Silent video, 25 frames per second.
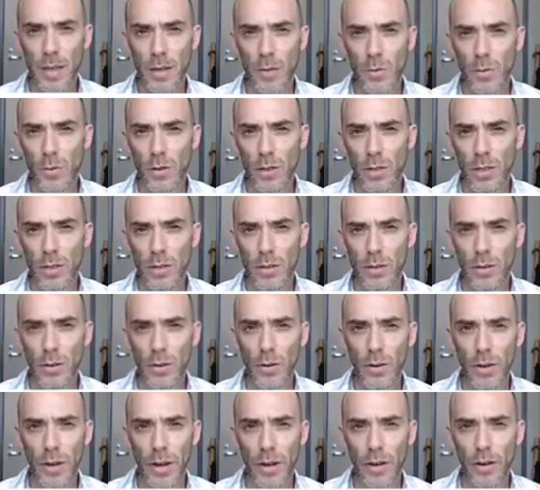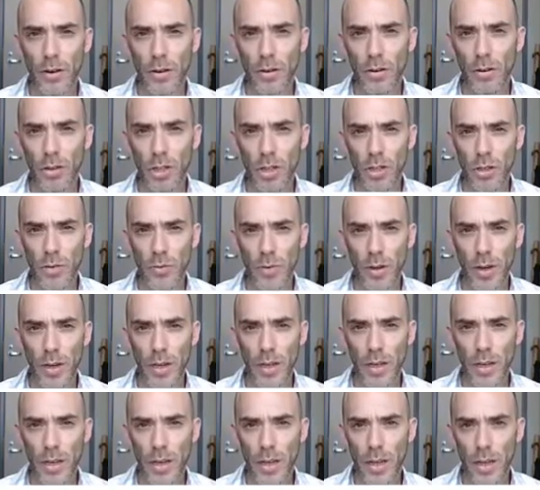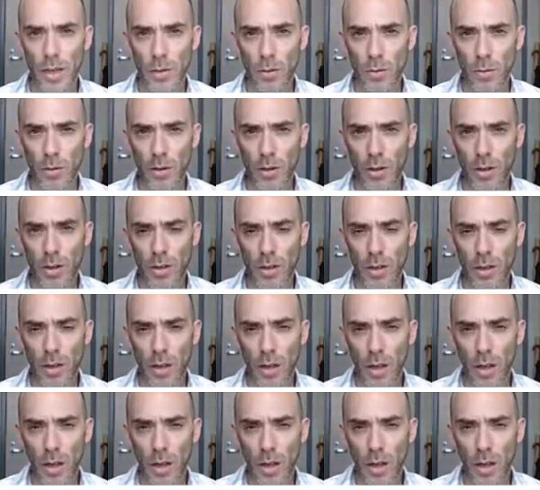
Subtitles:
networks, or Erdos-Schwennian network,